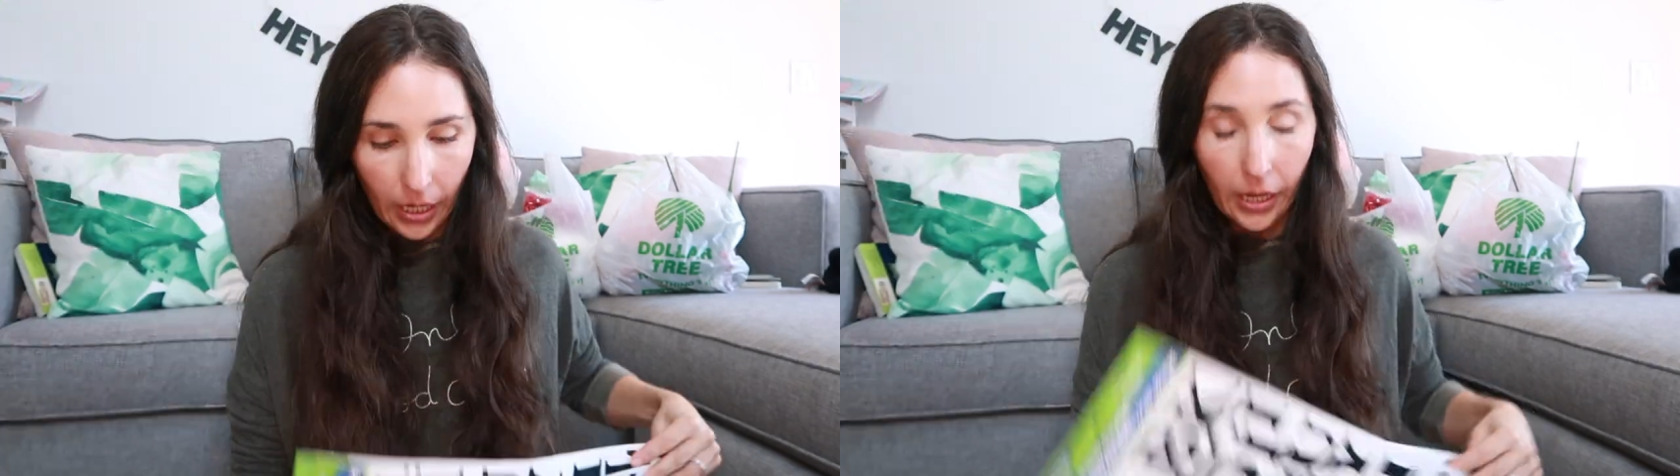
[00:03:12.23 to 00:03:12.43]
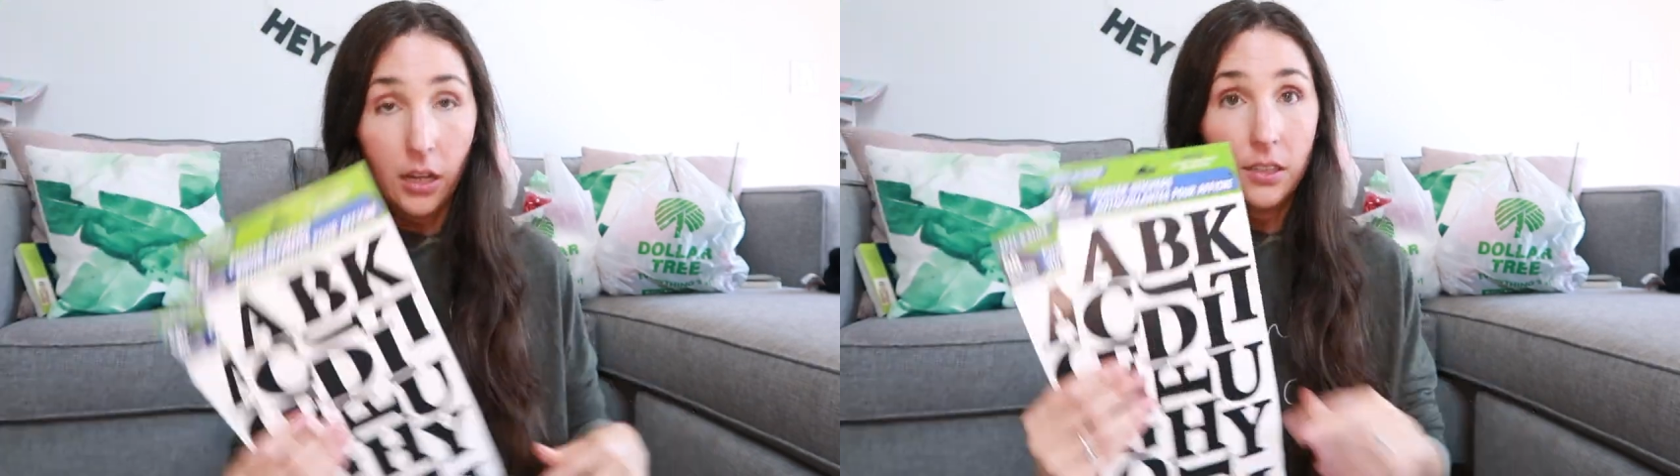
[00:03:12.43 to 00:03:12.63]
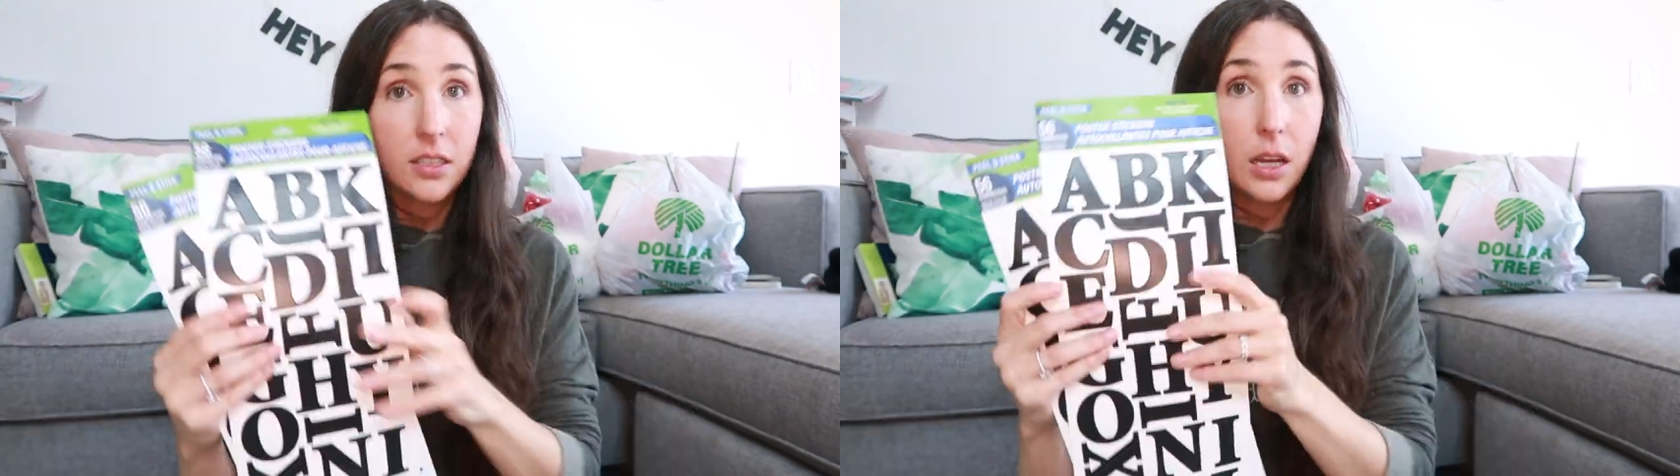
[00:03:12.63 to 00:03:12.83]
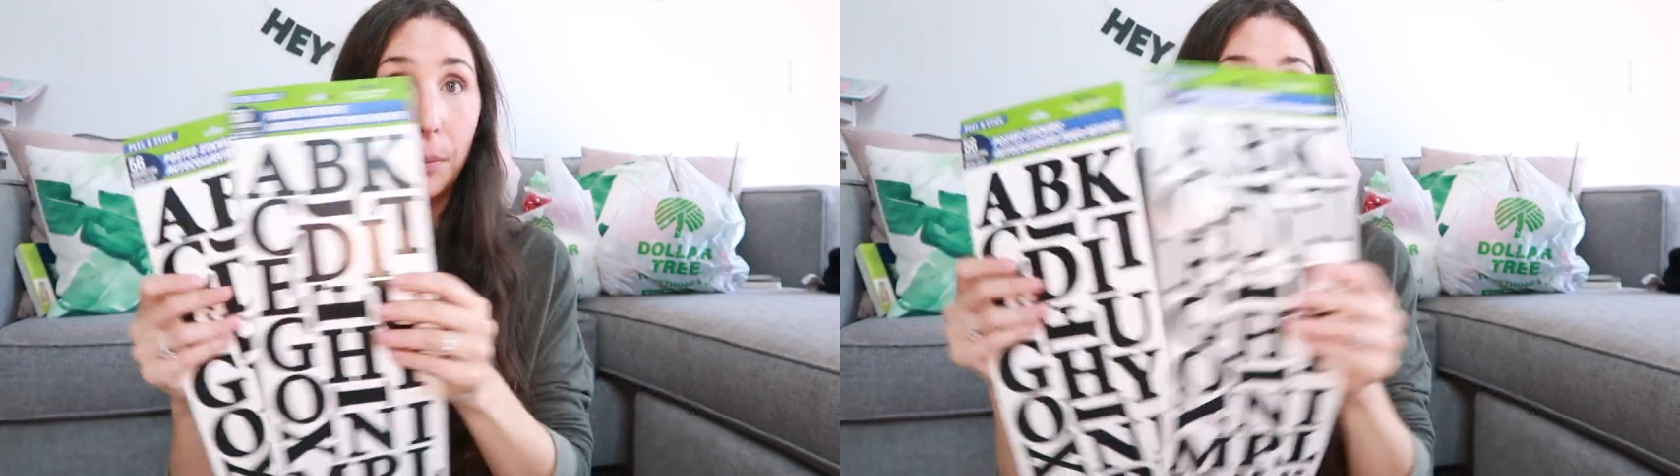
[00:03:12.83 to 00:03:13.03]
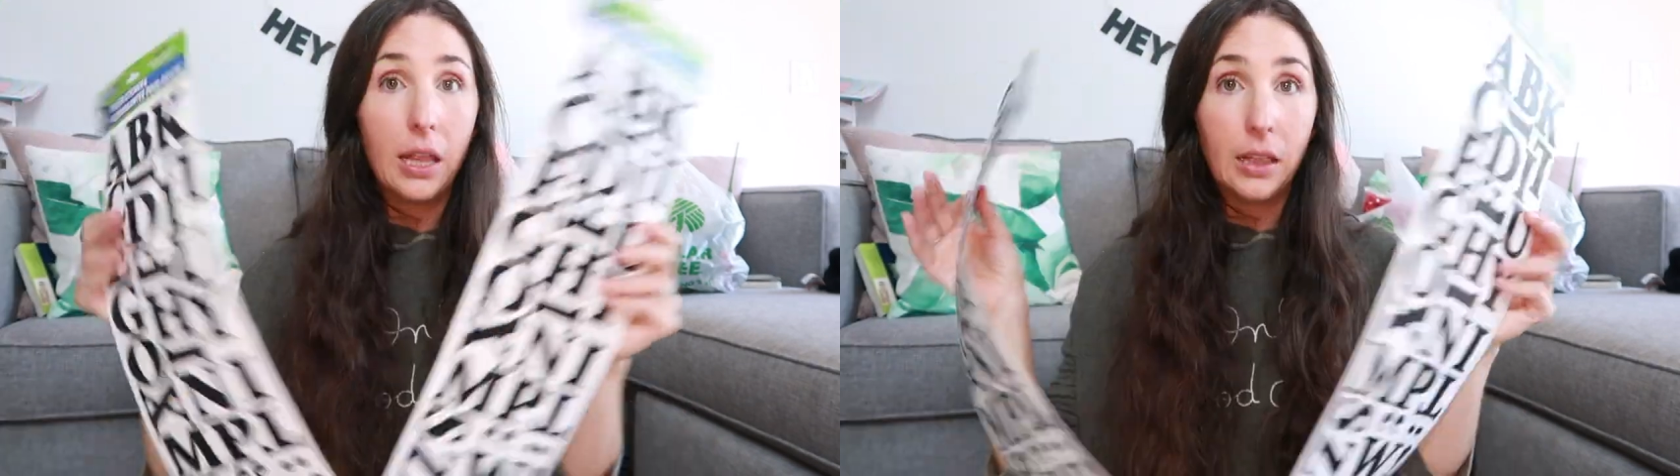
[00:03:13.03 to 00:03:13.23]
I got
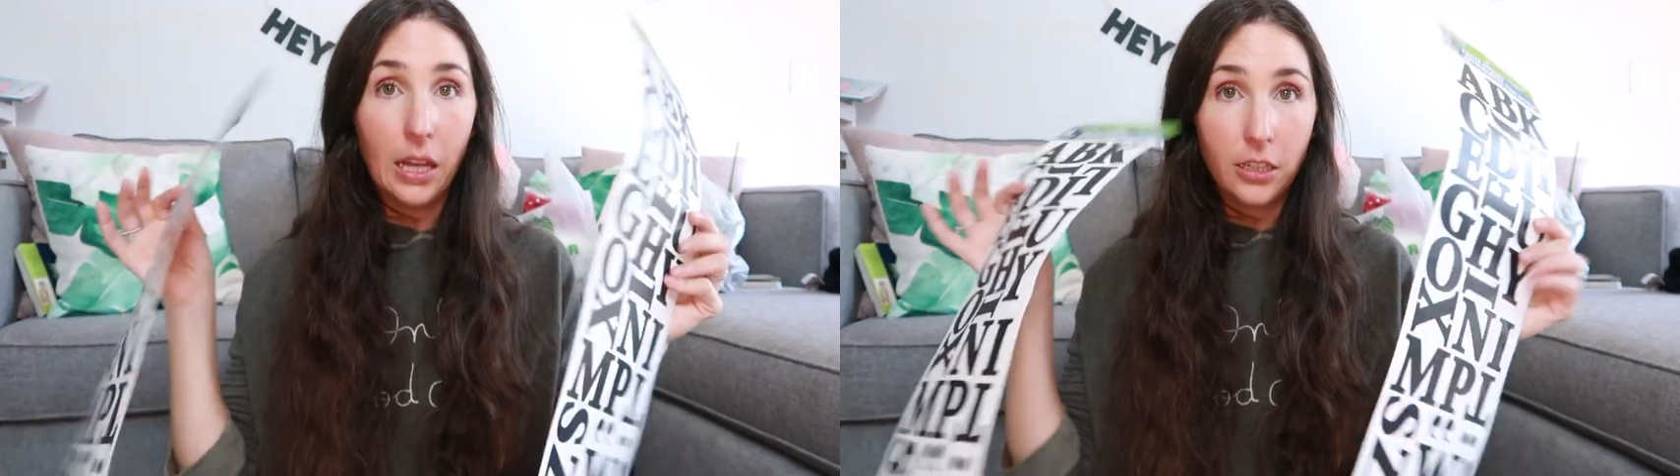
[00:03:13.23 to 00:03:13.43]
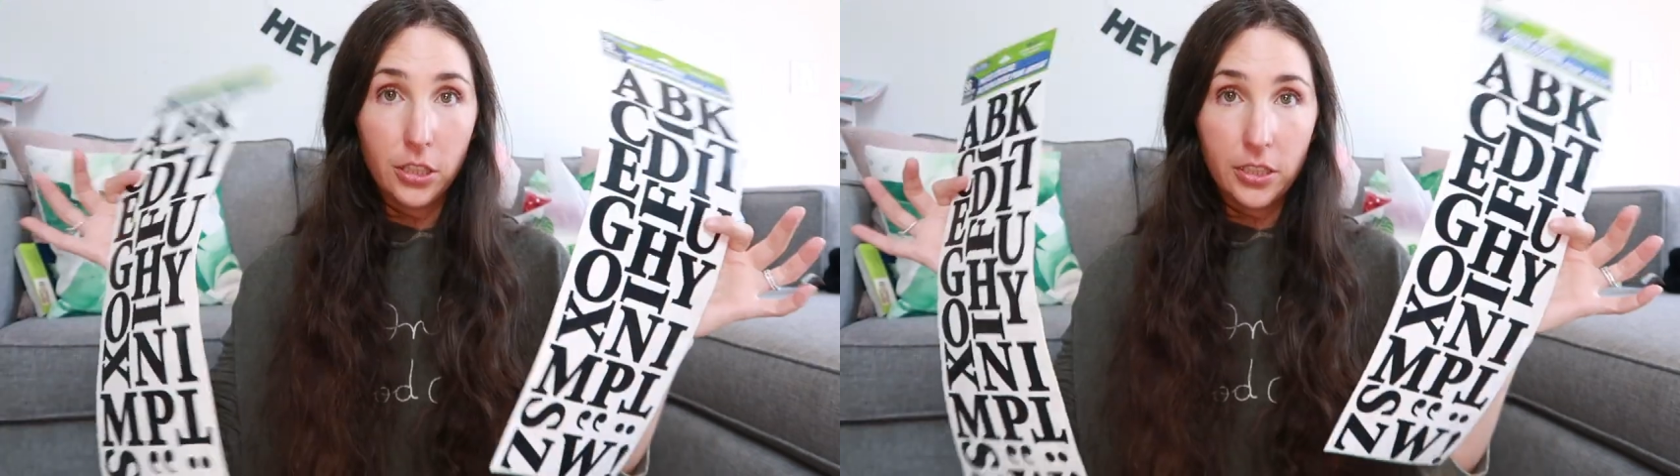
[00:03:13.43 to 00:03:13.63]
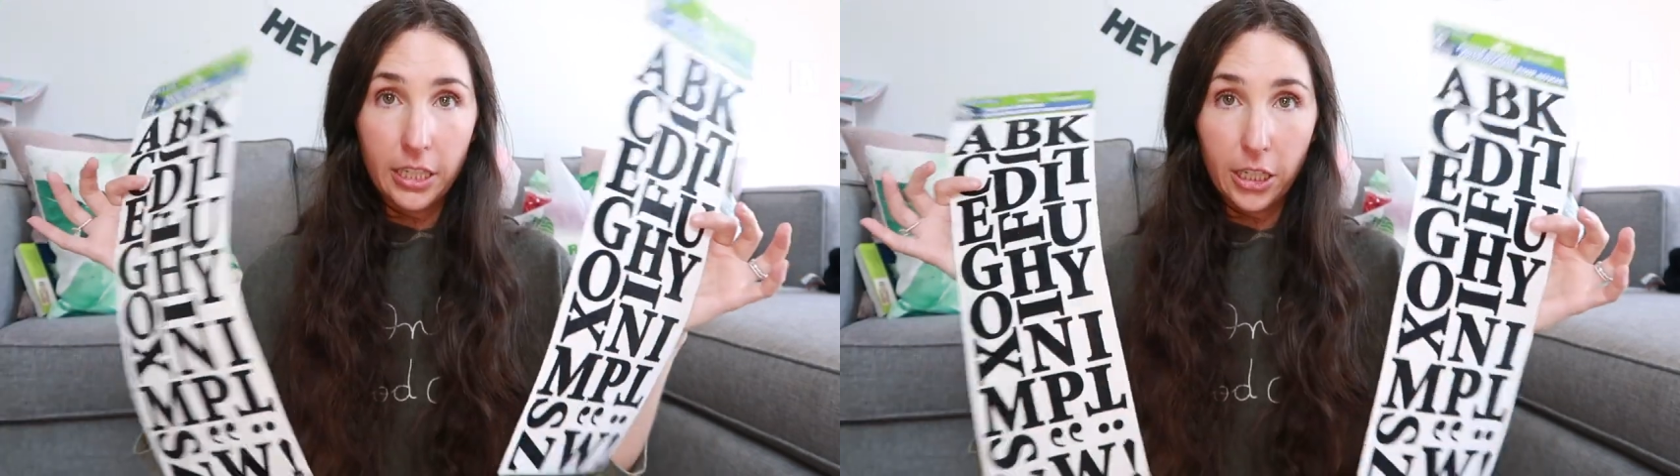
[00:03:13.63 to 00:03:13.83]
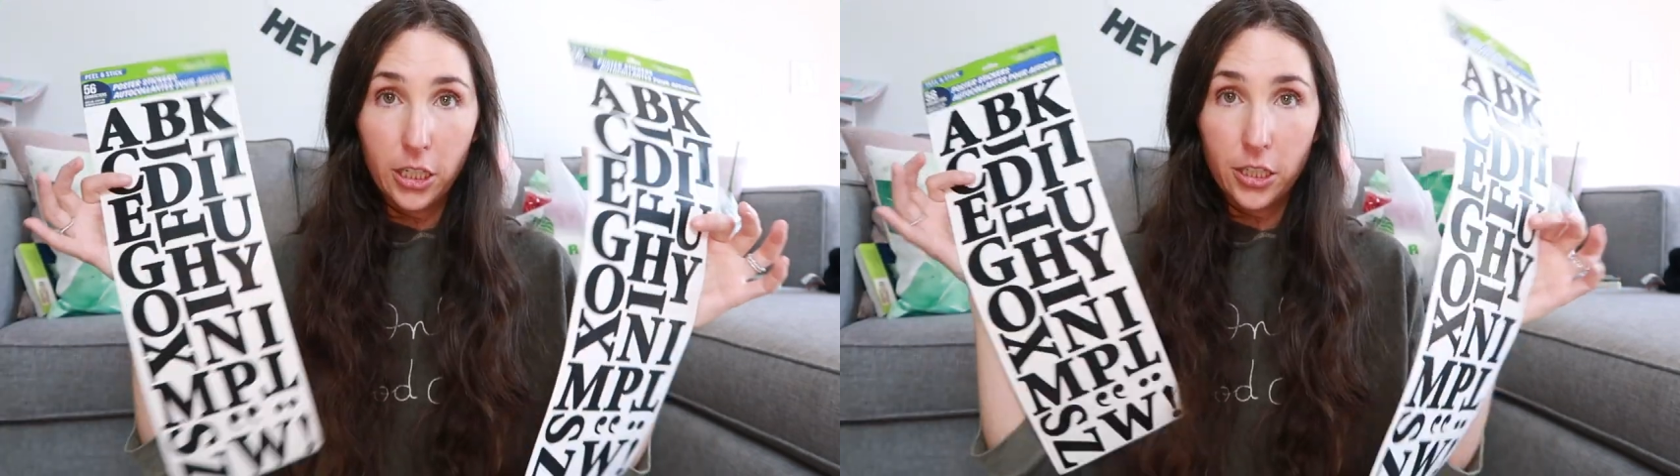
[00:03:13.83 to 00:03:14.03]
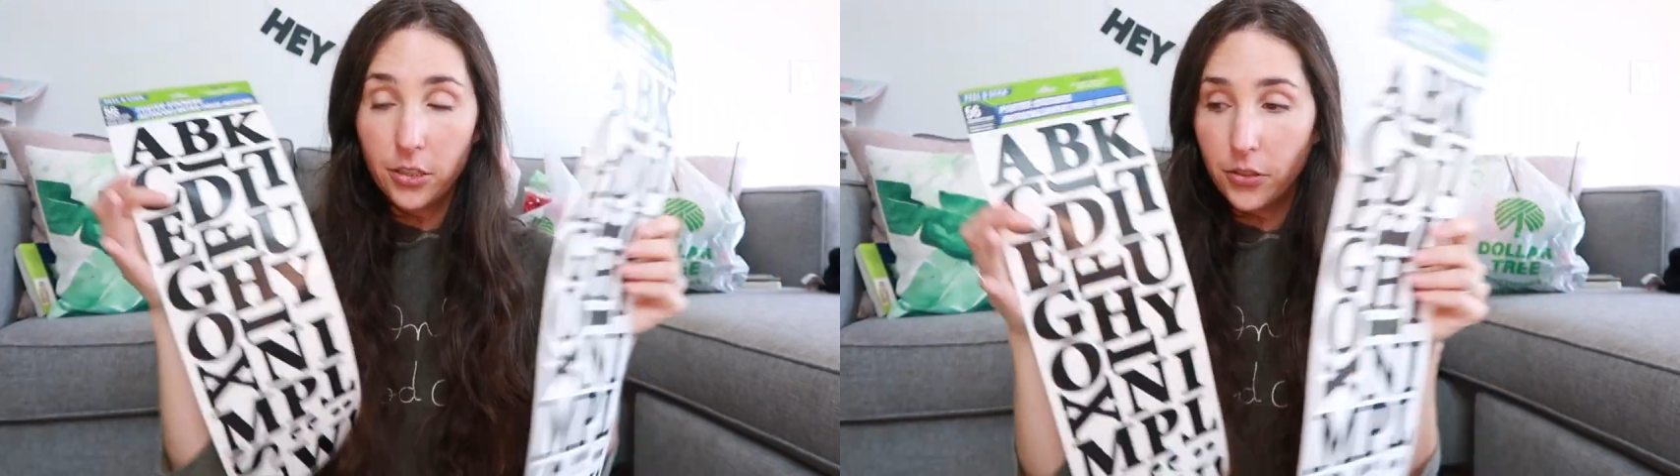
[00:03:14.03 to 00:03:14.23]
some letter
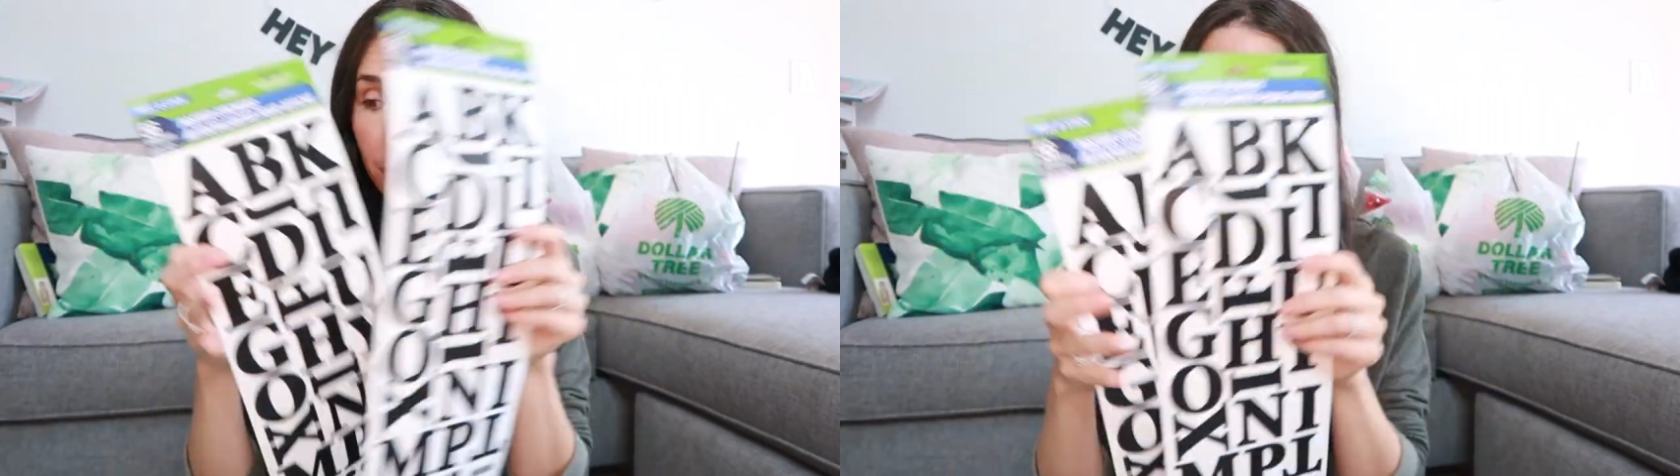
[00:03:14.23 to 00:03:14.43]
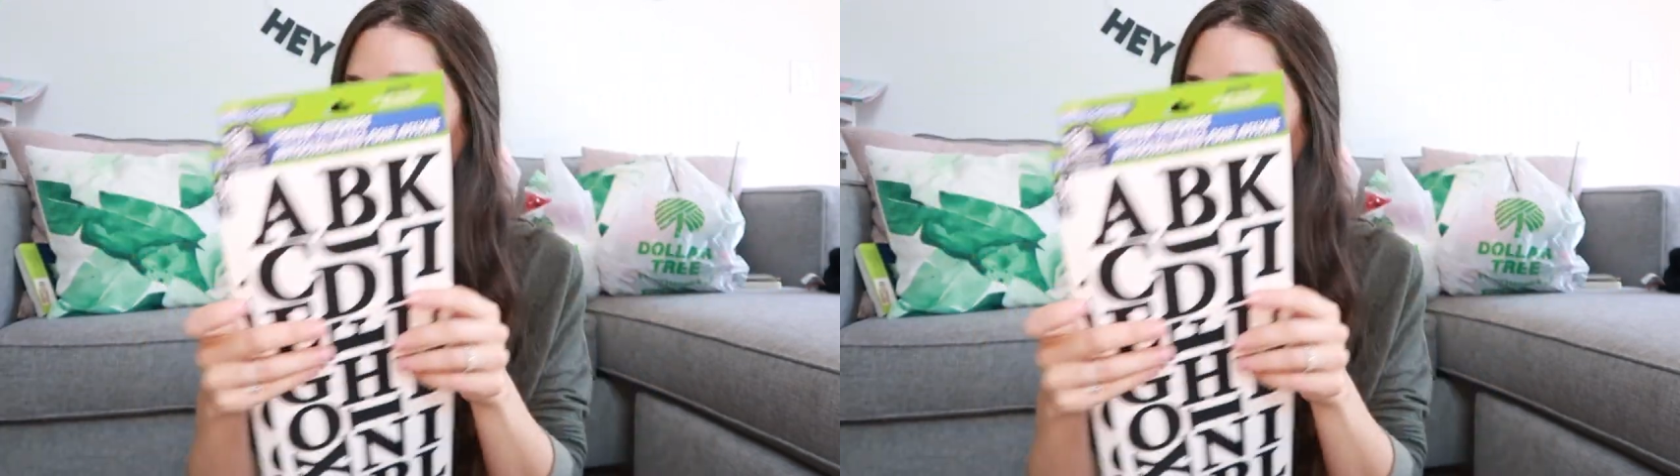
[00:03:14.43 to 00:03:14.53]
stickers